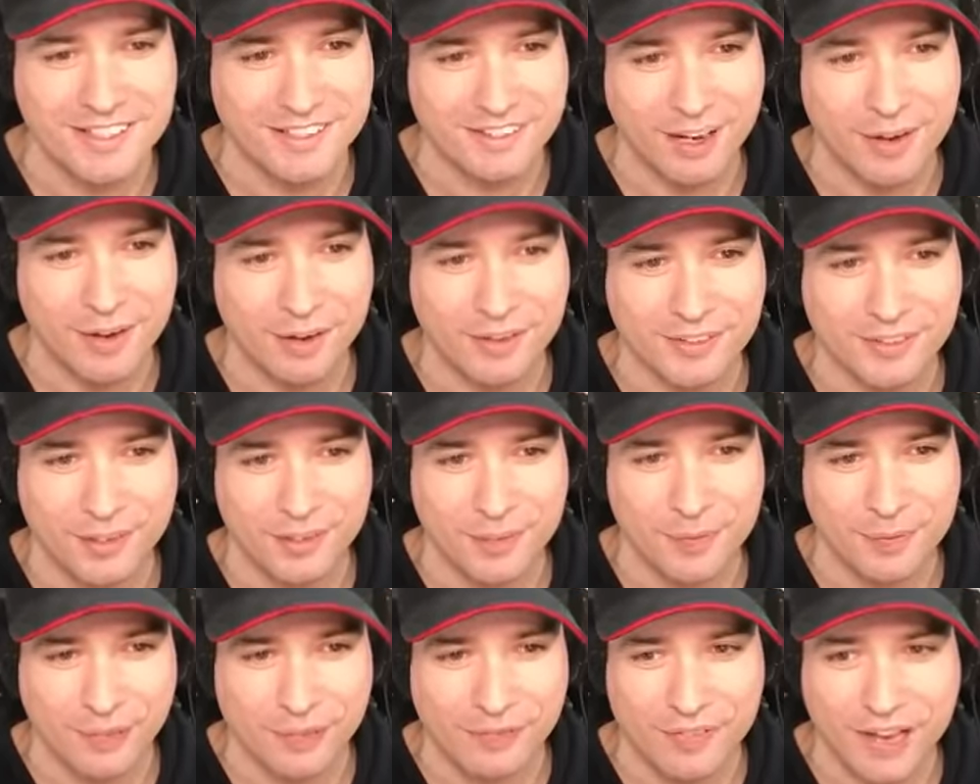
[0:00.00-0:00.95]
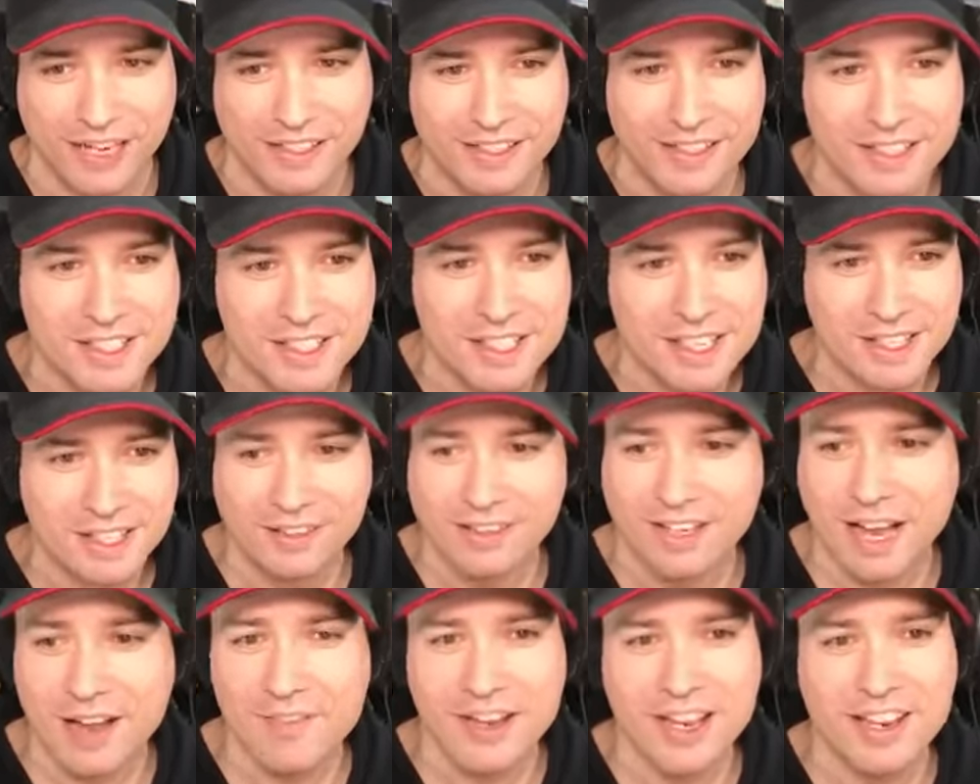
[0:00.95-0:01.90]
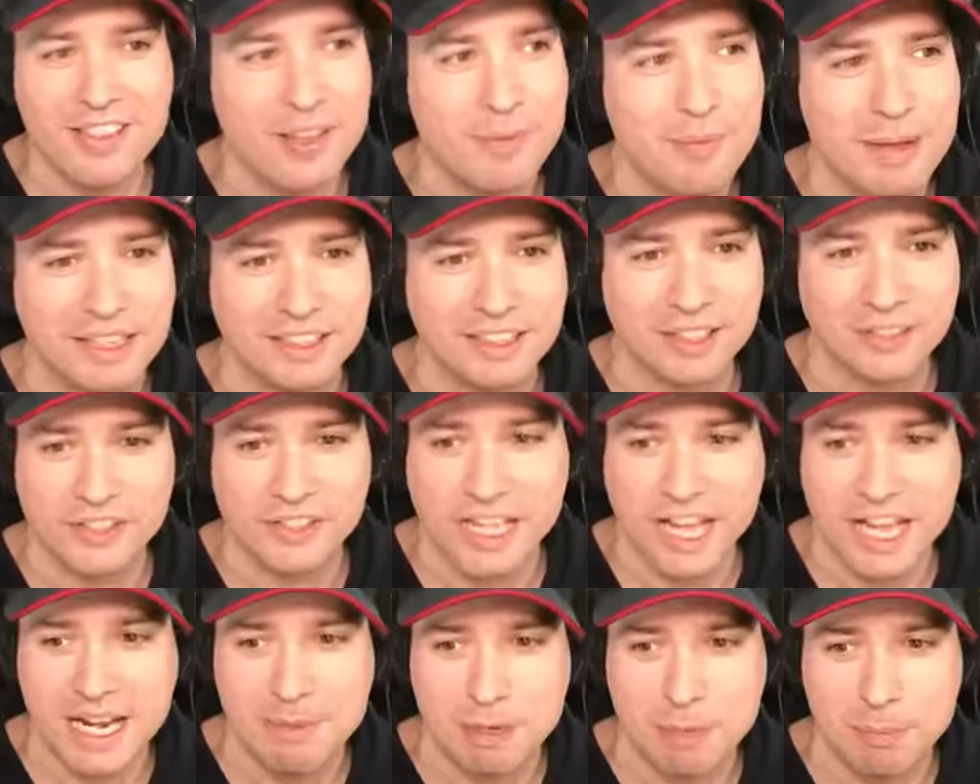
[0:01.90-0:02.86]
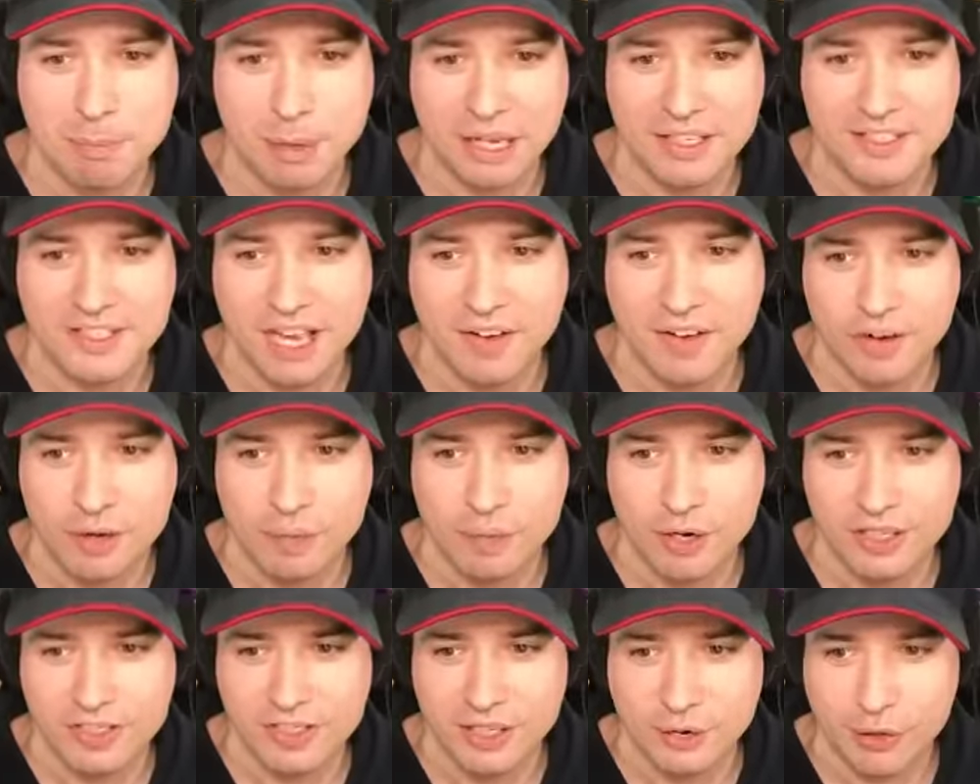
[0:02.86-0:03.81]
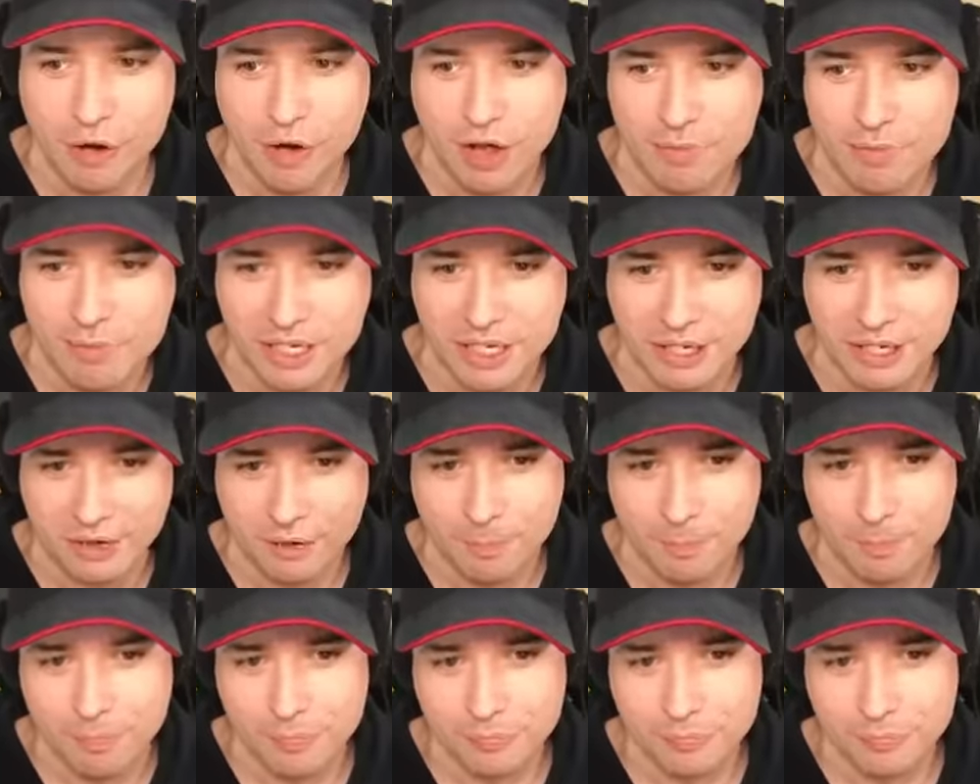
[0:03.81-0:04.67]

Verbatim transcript: sc Scorpion, man. Look, I'm in the middle of the enemy base. Everyone is uh, on me here.